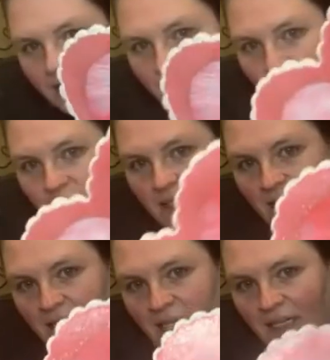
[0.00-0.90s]
with
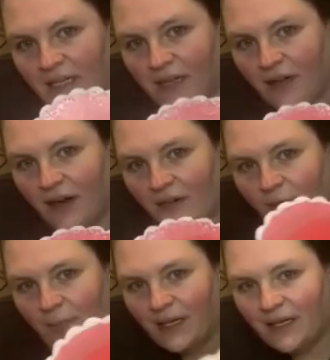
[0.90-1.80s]
taking the glitter off
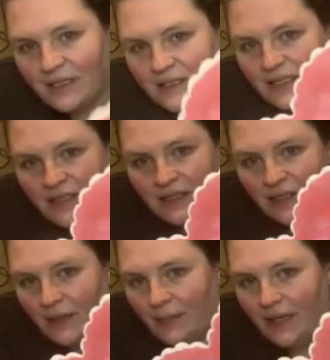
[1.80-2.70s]
because this is
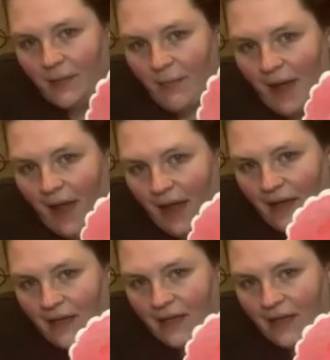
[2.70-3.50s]
gonna be the back.